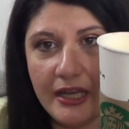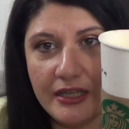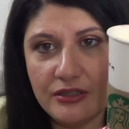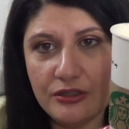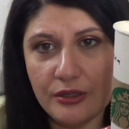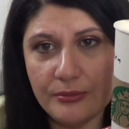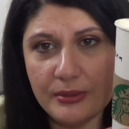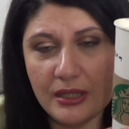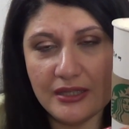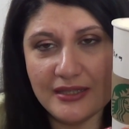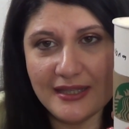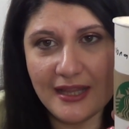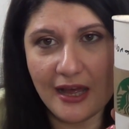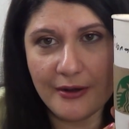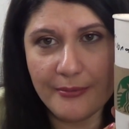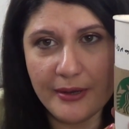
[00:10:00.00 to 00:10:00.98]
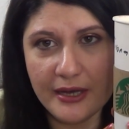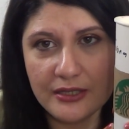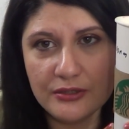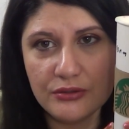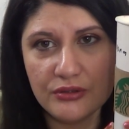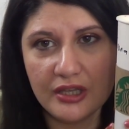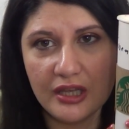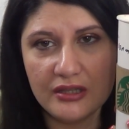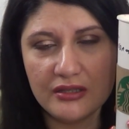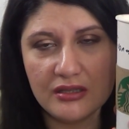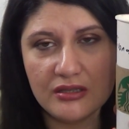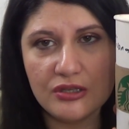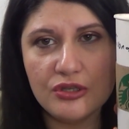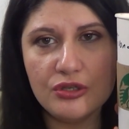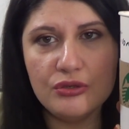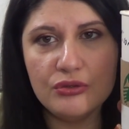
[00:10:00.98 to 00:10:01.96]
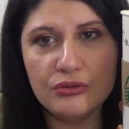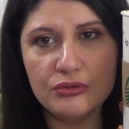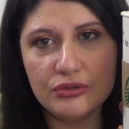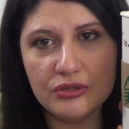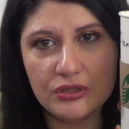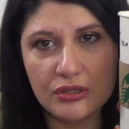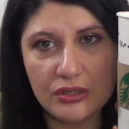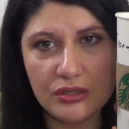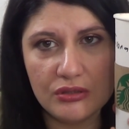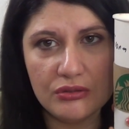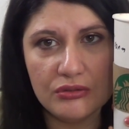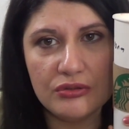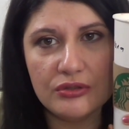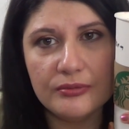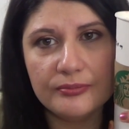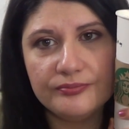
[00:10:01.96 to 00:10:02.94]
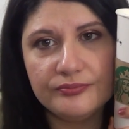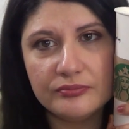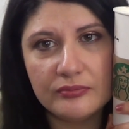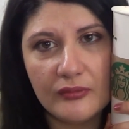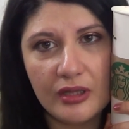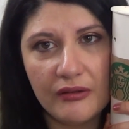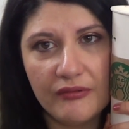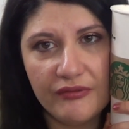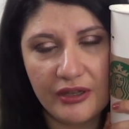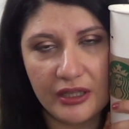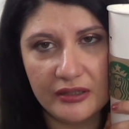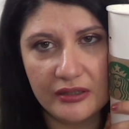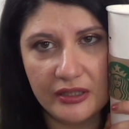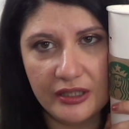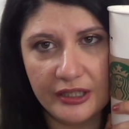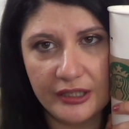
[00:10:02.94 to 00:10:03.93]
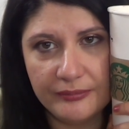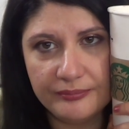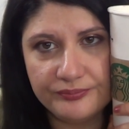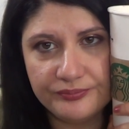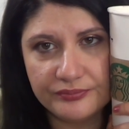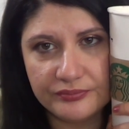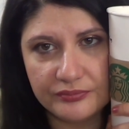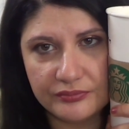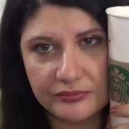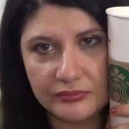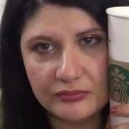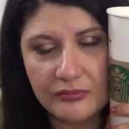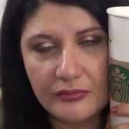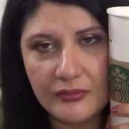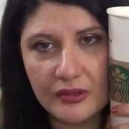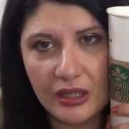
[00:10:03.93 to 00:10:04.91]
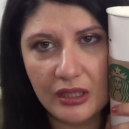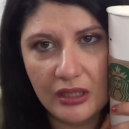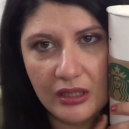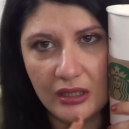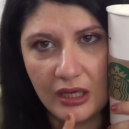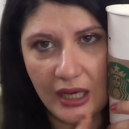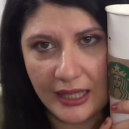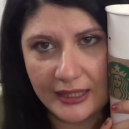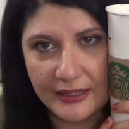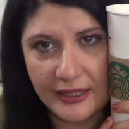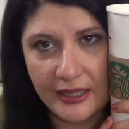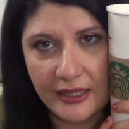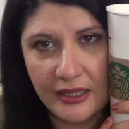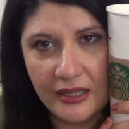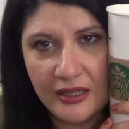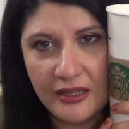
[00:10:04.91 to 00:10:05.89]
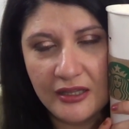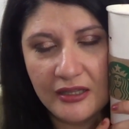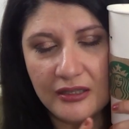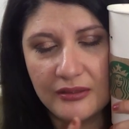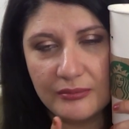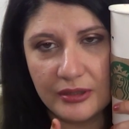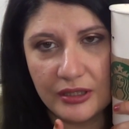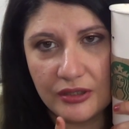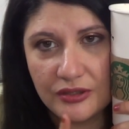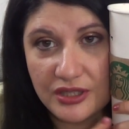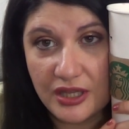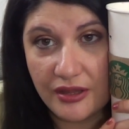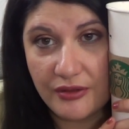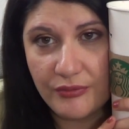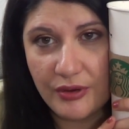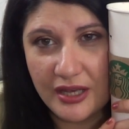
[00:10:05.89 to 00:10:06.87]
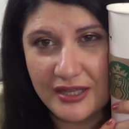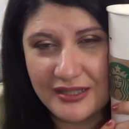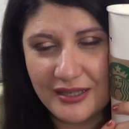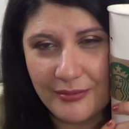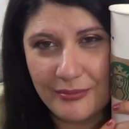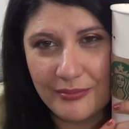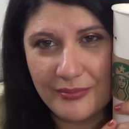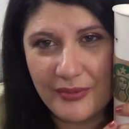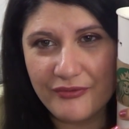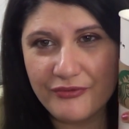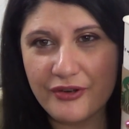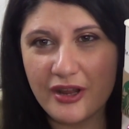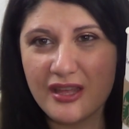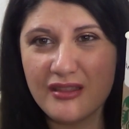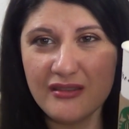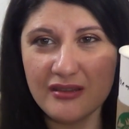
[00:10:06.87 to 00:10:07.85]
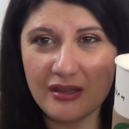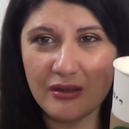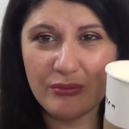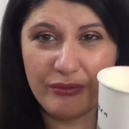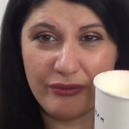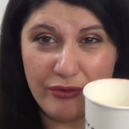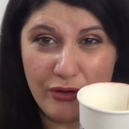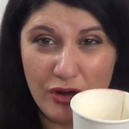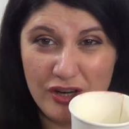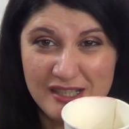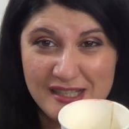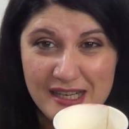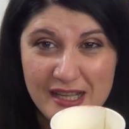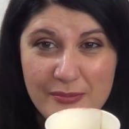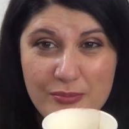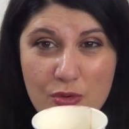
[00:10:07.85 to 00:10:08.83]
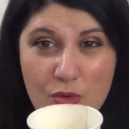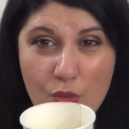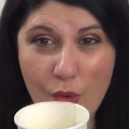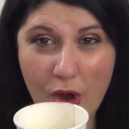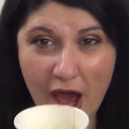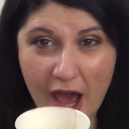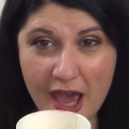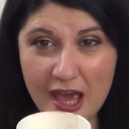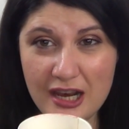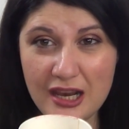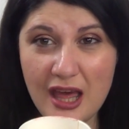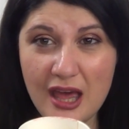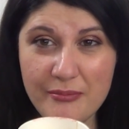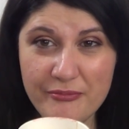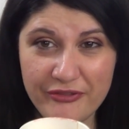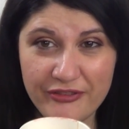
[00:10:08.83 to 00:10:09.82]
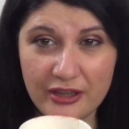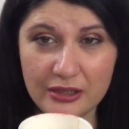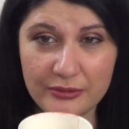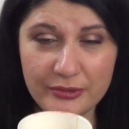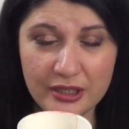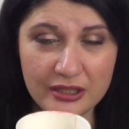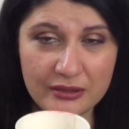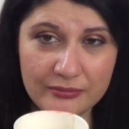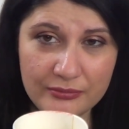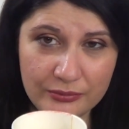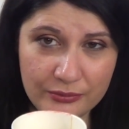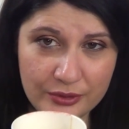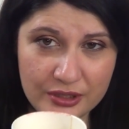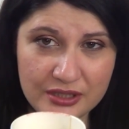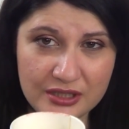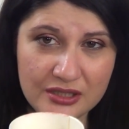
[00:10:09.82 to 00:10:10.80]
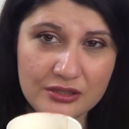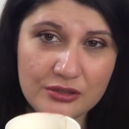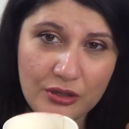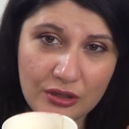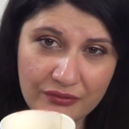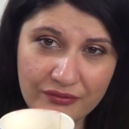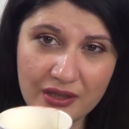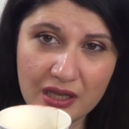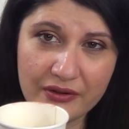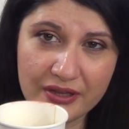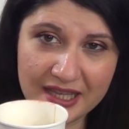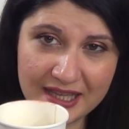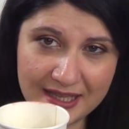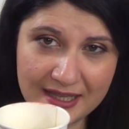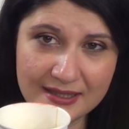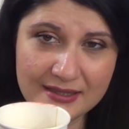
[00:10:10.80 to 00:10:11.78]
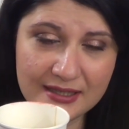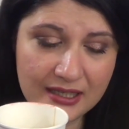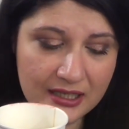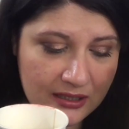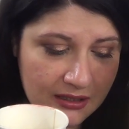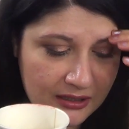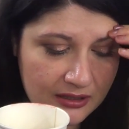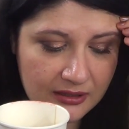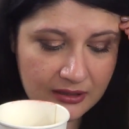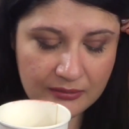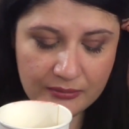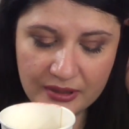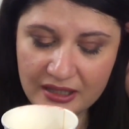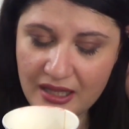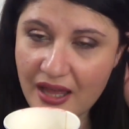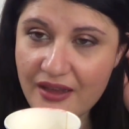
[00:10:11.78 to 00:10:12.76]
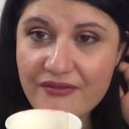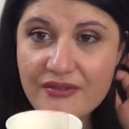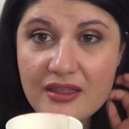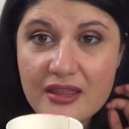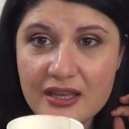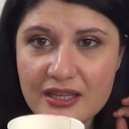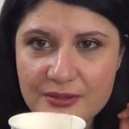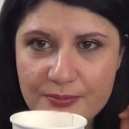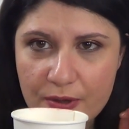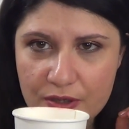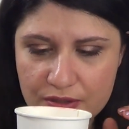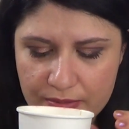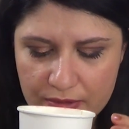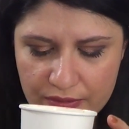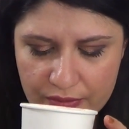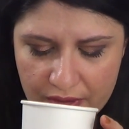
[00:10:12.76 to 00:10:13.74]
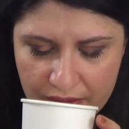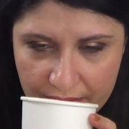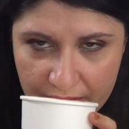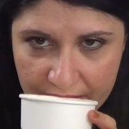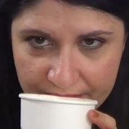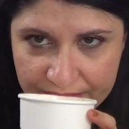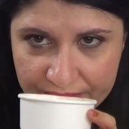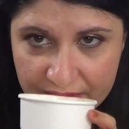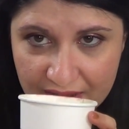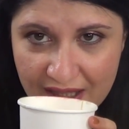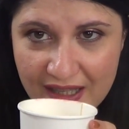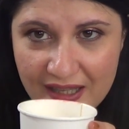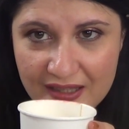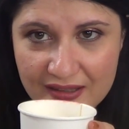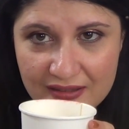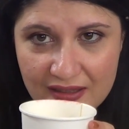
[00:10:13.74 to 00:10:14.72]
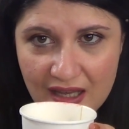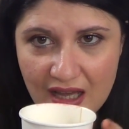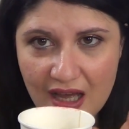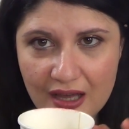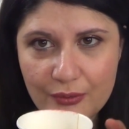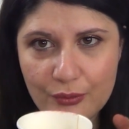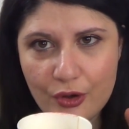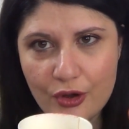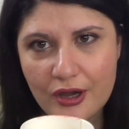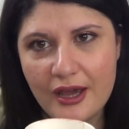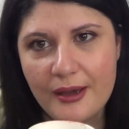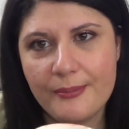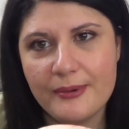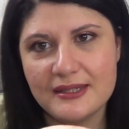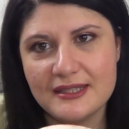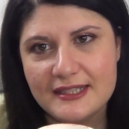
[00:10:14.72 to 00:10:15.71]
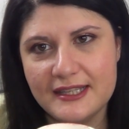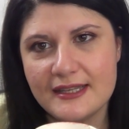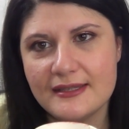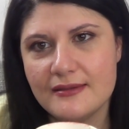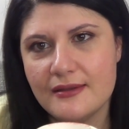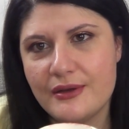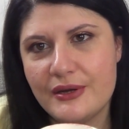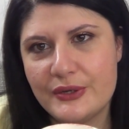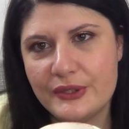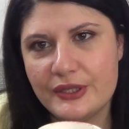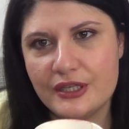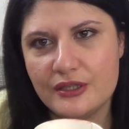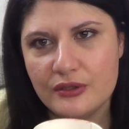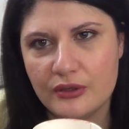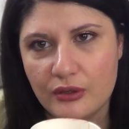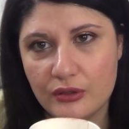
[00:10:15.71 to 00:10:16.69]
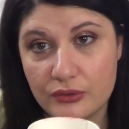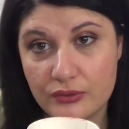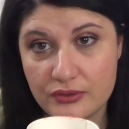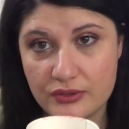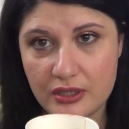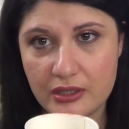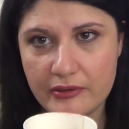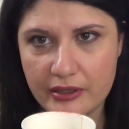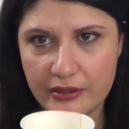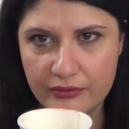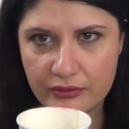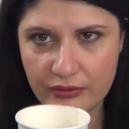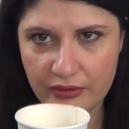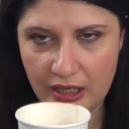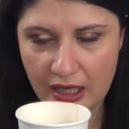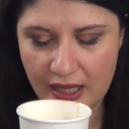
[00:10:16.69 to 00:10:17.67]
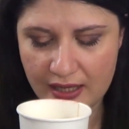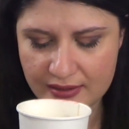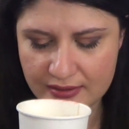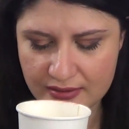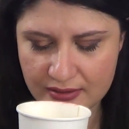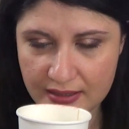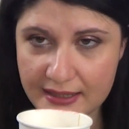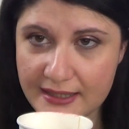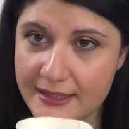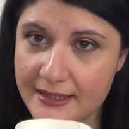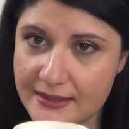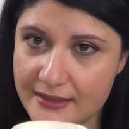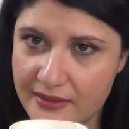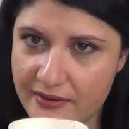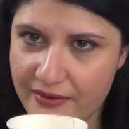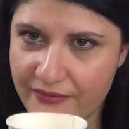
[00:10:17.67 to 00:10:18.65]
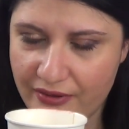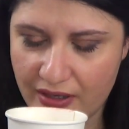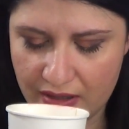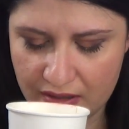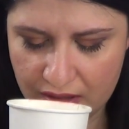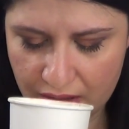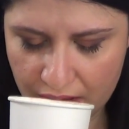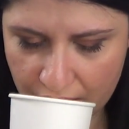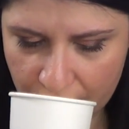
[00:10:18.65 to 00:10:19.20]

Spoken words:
I stopped at Starbucks to get a huge, huge venti latte, because otherwise I'm afraid that I will fall asleep while I'm filming, which is not very easy, but everything is possible with me. And I woke up at 6:30 to go to Zurich to the last Easter event.